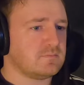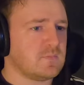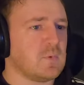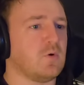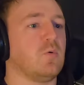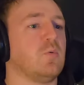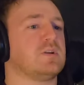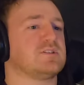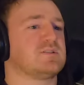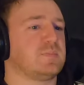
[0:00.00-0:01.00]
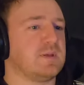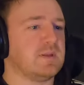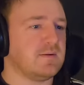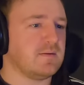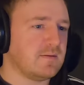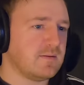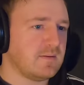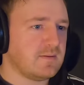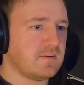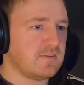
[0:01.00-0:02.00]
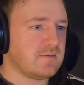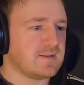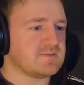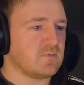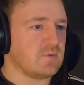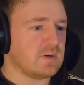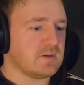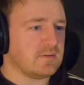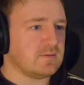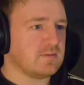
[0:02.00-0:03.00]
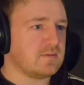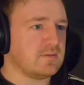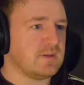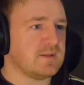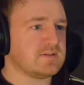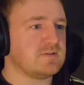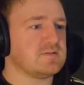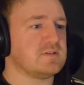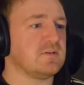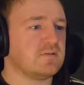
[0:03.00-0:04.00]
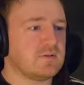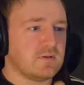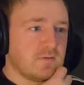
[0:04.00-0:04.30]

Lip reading: Oh, what a spin. That's wild. Against New Zealand too.